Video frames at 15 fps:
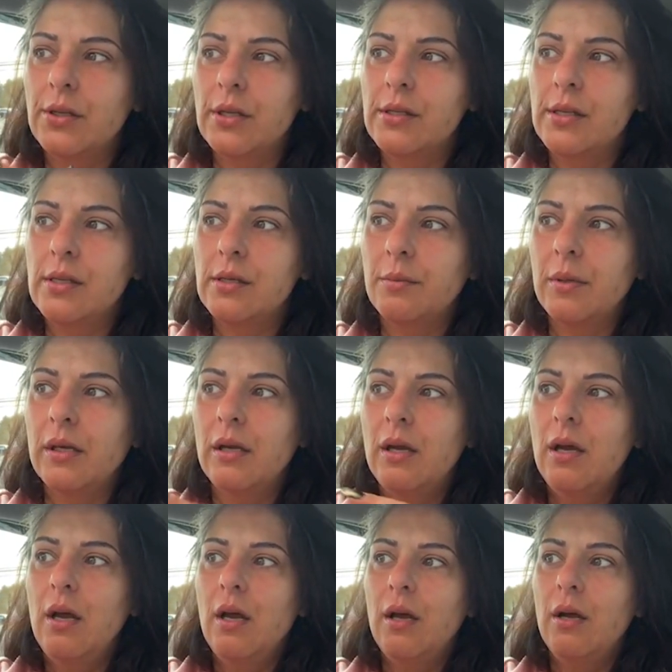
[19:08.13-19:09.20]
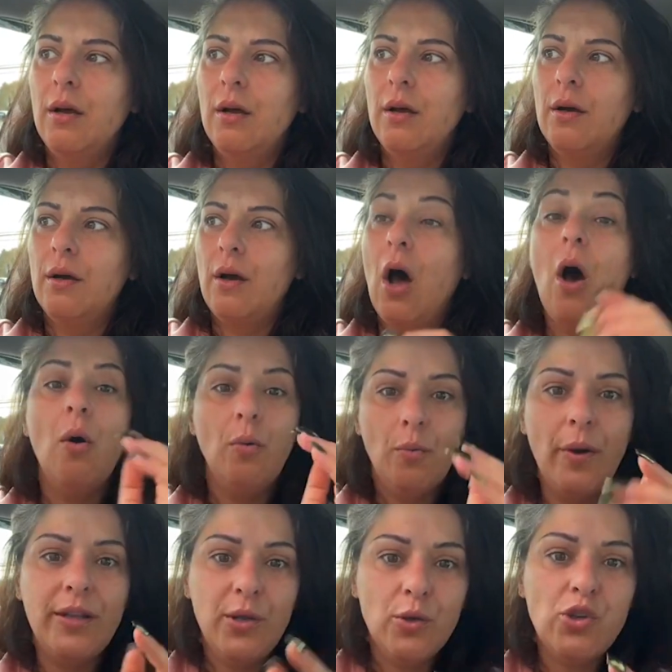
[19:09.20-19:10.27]
was going to say something. Oh,
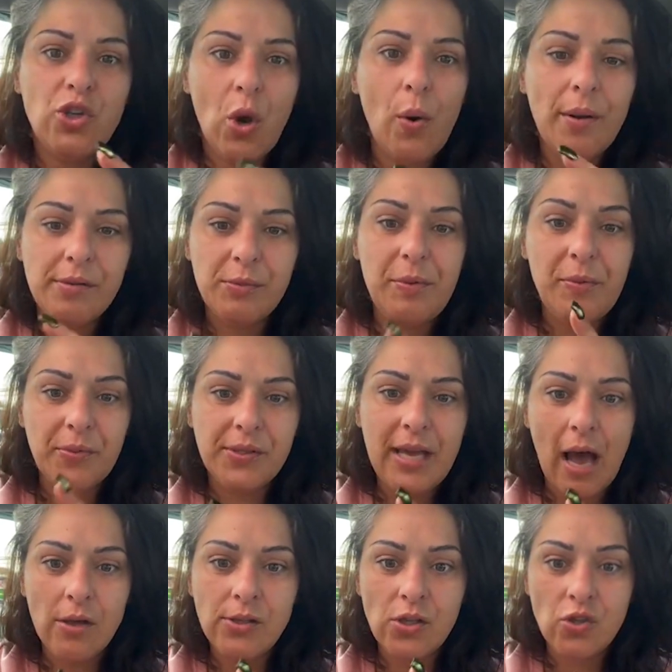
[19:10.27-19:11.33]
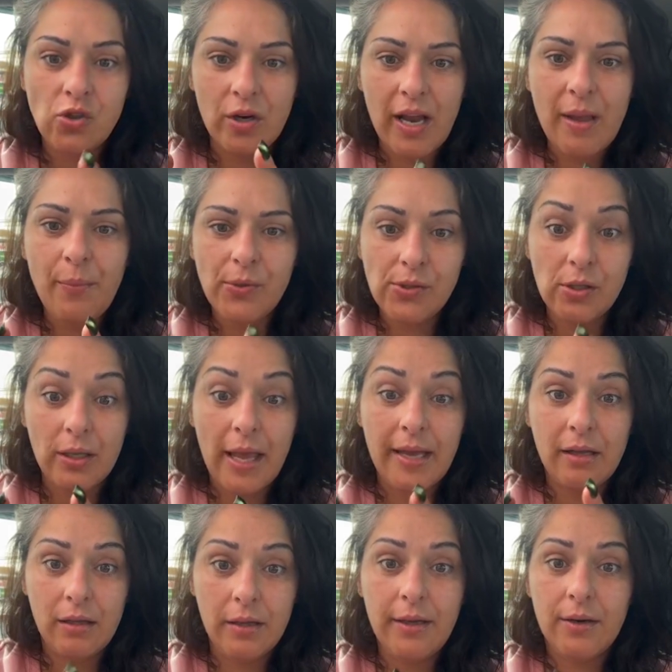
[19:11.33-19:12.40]
when you show up to people's houses, you're able to,
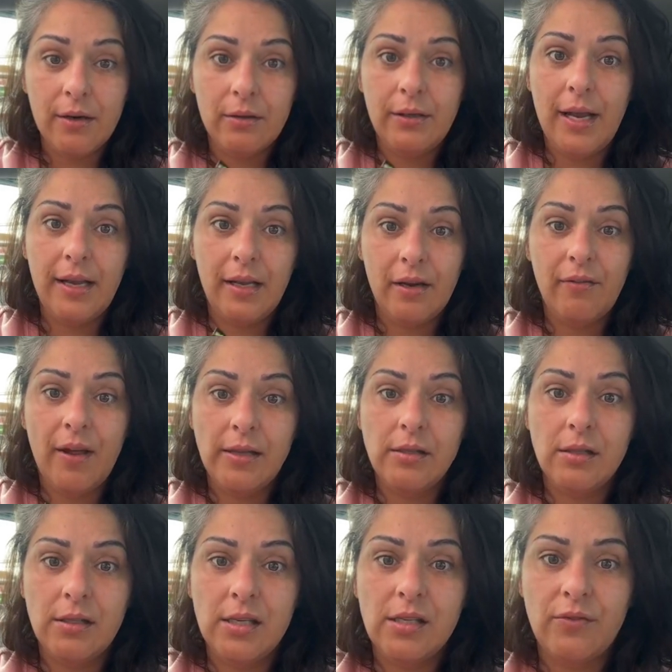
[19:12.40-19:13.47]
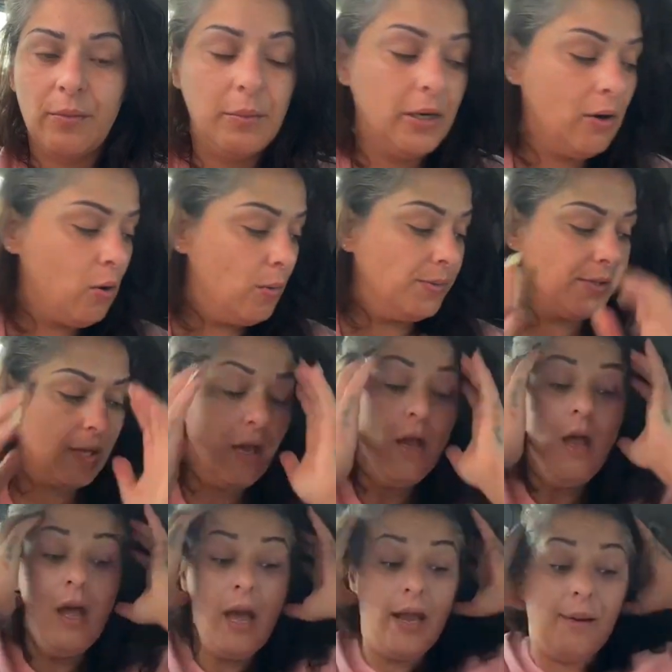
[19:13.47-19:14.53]
like, clear negative entities from their homes.
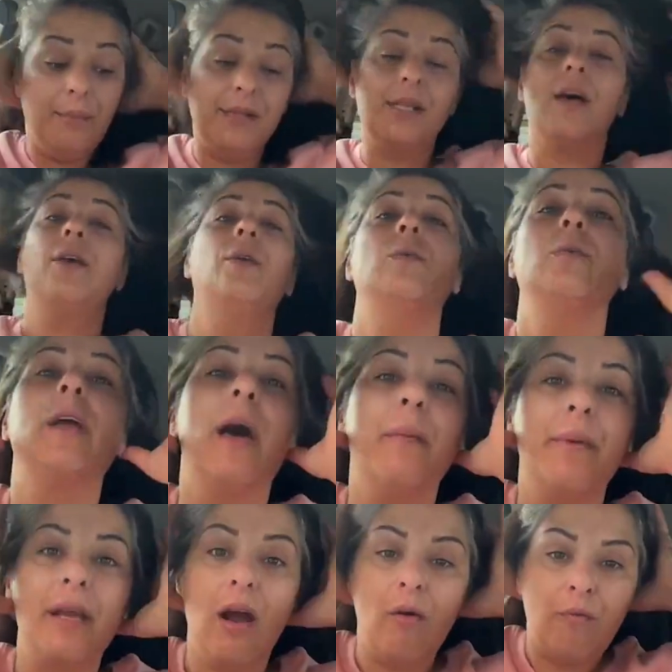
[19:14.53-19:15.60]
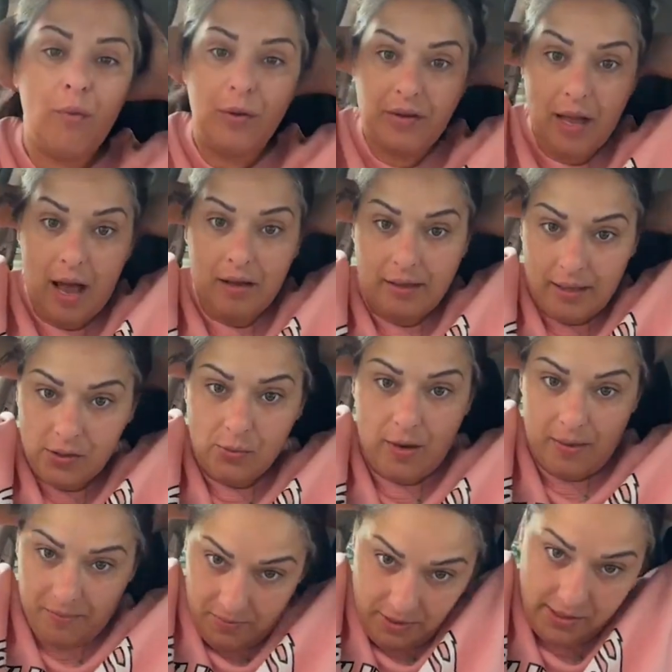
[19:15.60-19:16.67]
And I'm going to tell you, you got to be careful with that. That's
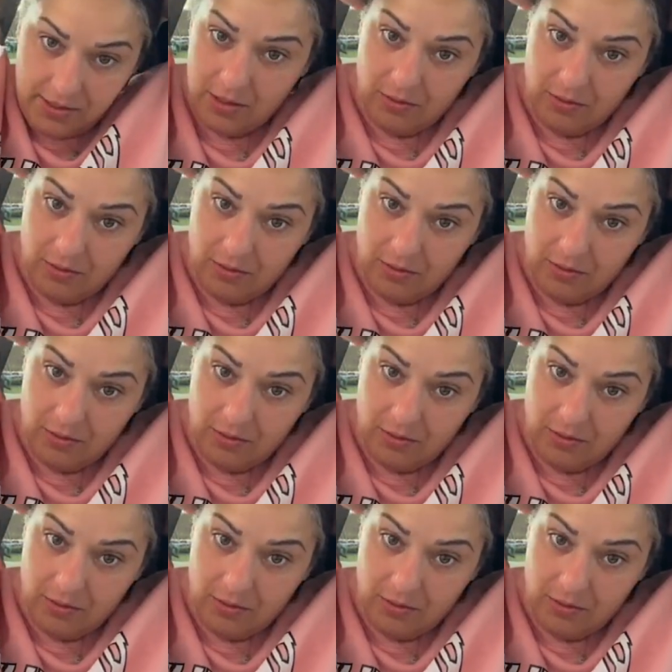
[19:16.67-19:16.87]
why,